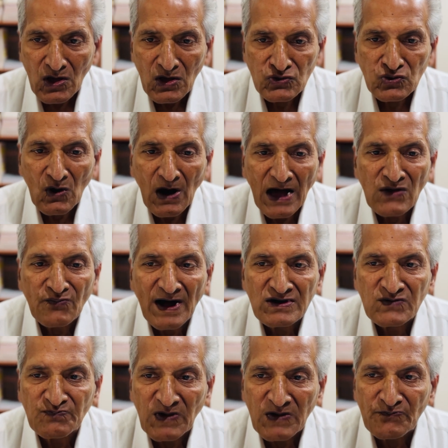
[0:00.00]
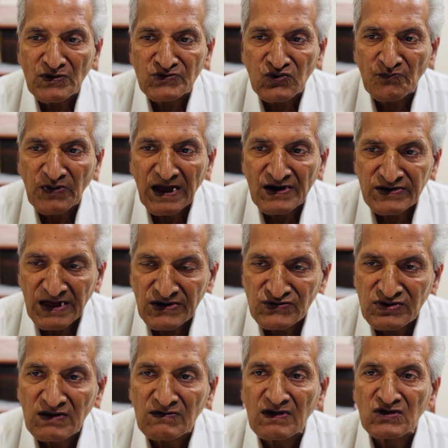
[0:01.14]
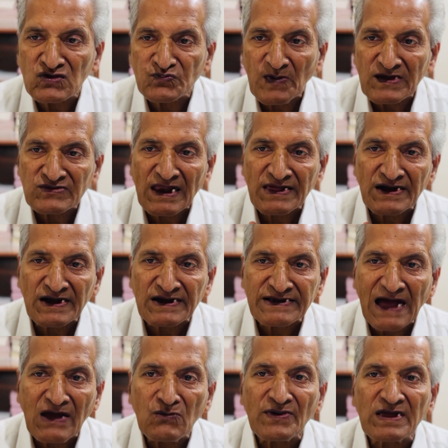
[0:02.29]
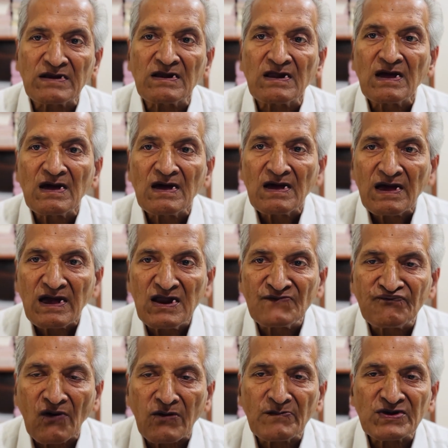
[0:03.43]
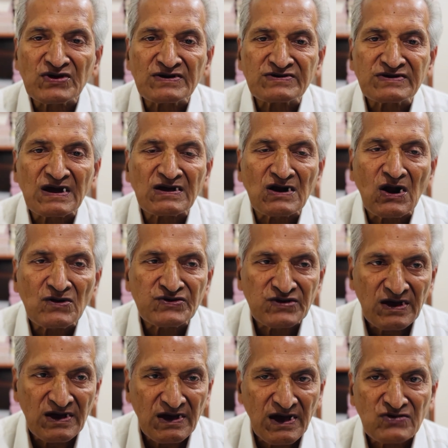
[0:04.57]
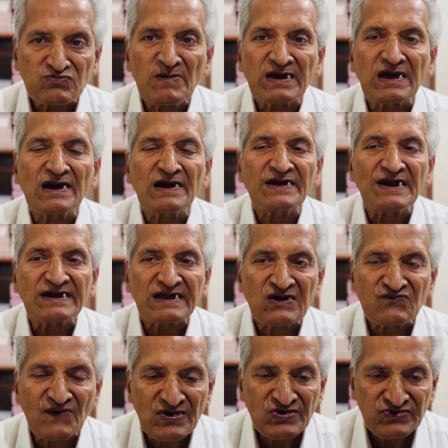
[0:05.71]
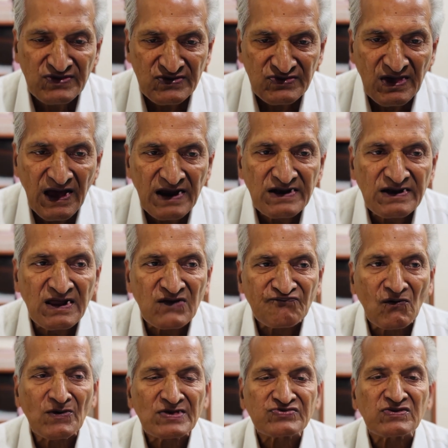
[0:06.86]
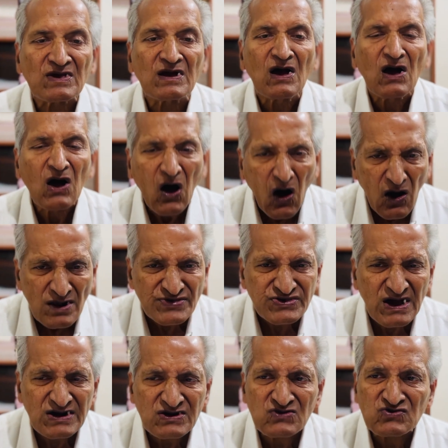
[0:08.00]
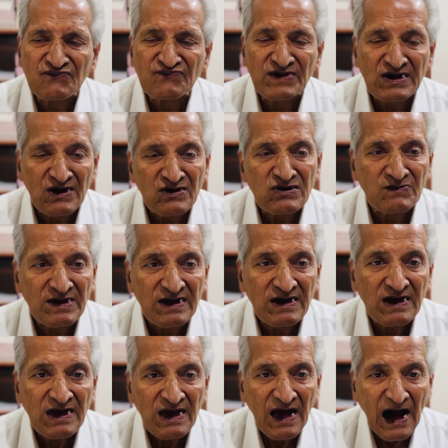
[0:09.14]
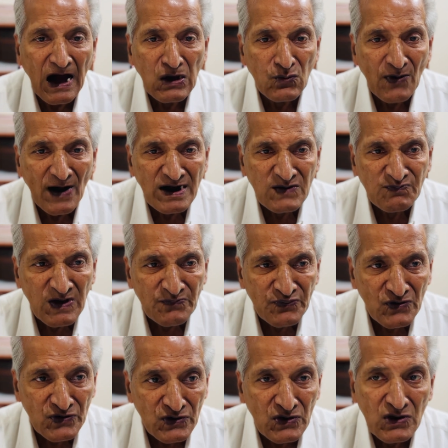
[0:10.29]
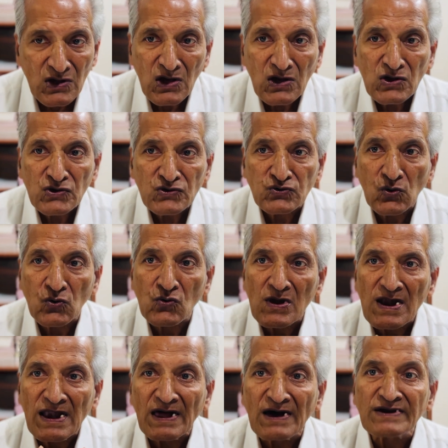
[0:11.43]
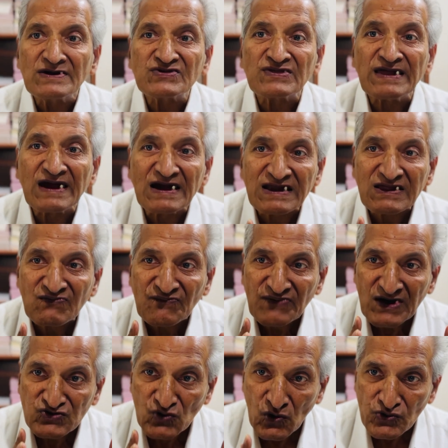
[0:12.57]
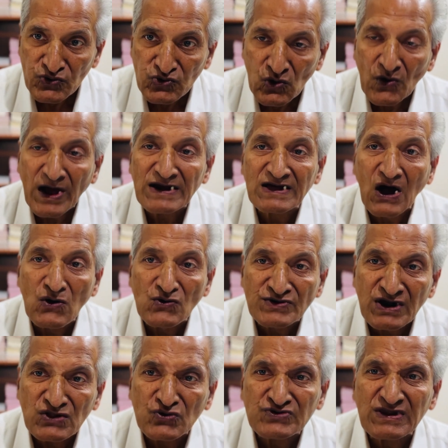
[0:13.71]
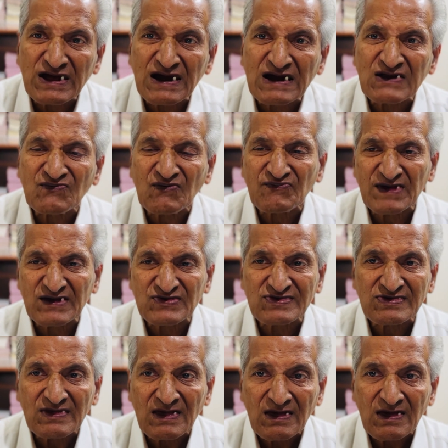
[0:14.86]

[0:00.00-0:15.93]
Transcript: So I want people to pay attention, especially in a time when information technology is making great advances and influencing all sectors of economy. I want people to learn its negative effects also and counter those negative effects.